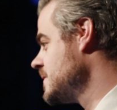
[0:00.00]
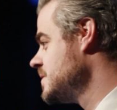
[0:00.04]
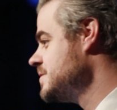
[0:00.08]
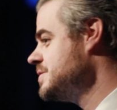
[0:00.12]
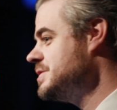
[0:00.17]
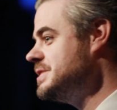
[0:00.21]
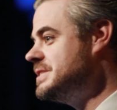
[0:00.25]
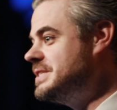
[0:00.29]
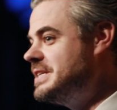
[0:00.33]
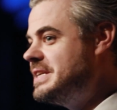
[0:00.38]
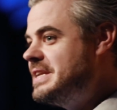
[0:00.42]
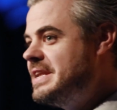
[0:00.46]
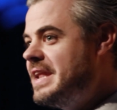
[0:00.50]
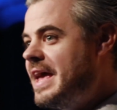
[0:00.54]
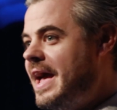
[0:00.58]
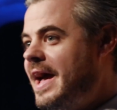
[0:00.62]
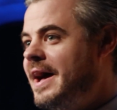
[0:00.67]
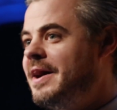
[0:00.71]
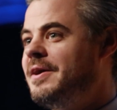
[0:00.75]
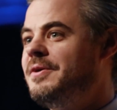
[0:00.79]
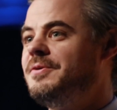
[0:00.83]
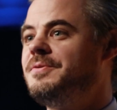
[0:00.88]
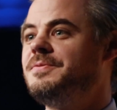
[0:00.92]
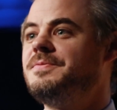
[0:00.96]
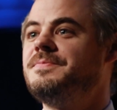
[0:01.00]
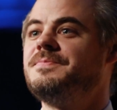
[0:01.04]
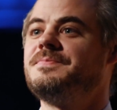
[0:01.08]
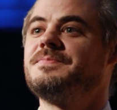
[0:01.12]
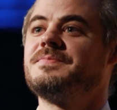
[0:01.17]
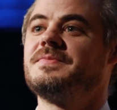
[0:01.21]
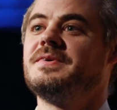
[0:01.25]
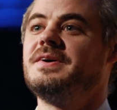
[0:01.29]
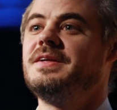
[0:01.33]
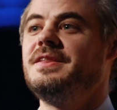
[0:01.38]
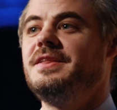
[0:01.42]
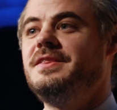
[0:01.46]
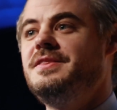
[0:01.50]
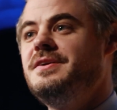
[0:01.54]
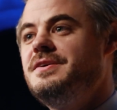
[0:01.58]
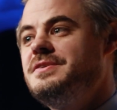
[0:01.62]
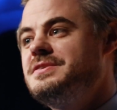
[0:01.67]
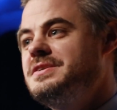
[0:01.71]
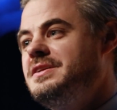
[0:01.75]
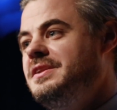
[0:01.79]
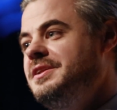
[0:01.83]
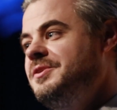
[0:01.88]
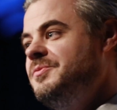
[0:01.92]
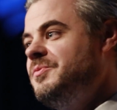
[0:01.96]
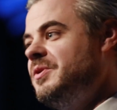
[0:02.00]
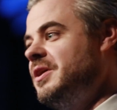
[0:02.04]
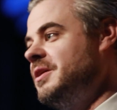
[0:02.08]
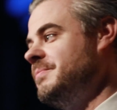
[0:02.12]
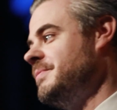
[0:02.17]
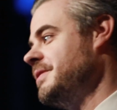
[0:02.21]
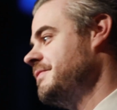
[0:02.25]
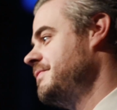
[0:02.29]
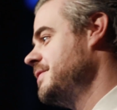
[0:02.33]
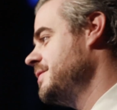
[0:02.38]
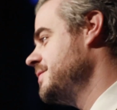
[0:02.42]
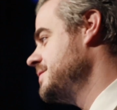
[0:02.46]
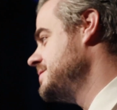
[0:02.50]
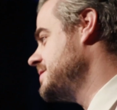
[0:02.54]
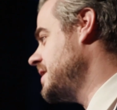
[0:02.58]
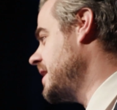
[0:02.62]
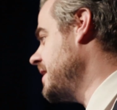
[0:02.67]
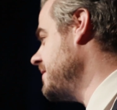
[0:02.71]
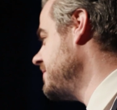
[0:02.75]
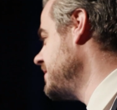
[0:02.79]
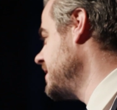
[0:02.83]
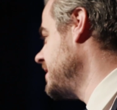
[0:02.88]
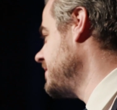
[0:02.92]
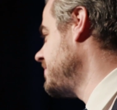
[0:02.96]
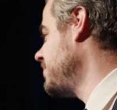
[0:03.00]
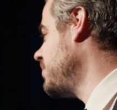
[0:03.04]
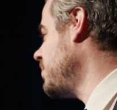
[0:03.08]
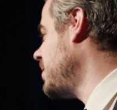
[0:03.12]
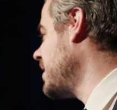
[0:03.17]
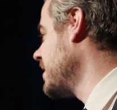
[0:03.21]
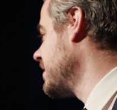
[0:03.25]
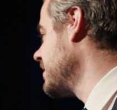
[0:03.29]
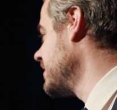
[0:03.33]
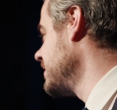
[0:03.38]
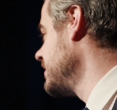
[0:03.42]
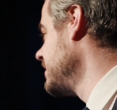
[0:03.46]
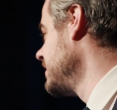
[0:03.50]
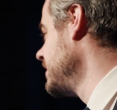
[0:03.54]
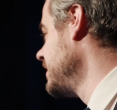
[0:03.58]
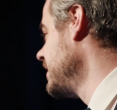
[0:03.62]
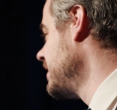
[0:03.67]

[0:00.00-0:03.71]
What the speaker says: She said, now that there's clean water in my village, I have enough water